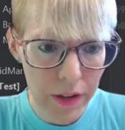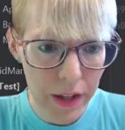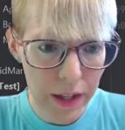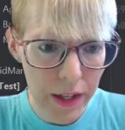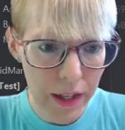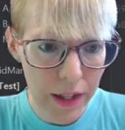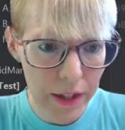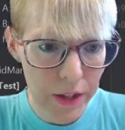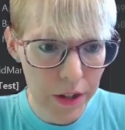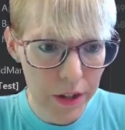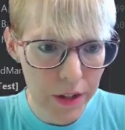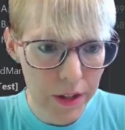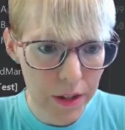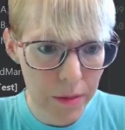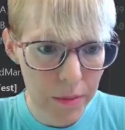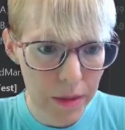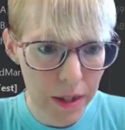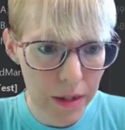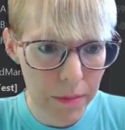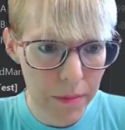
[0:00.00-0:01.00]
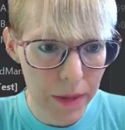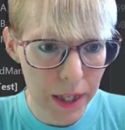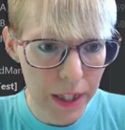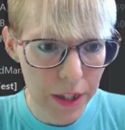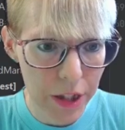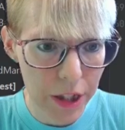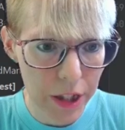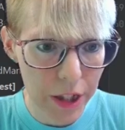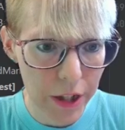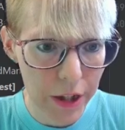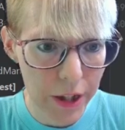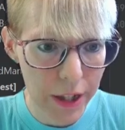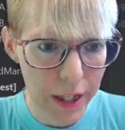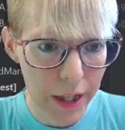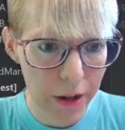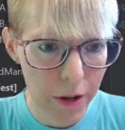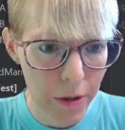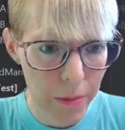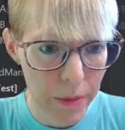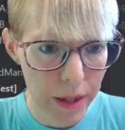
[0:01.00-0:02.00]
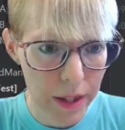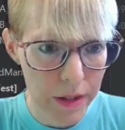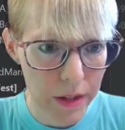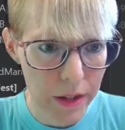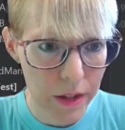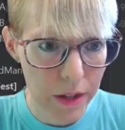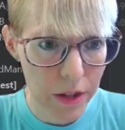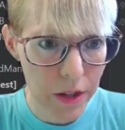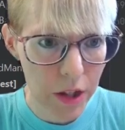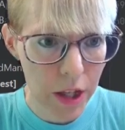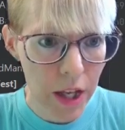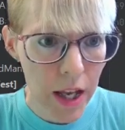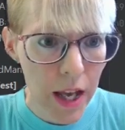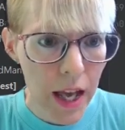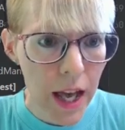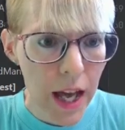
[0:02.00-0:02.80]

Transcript: then I just emit my generic error message.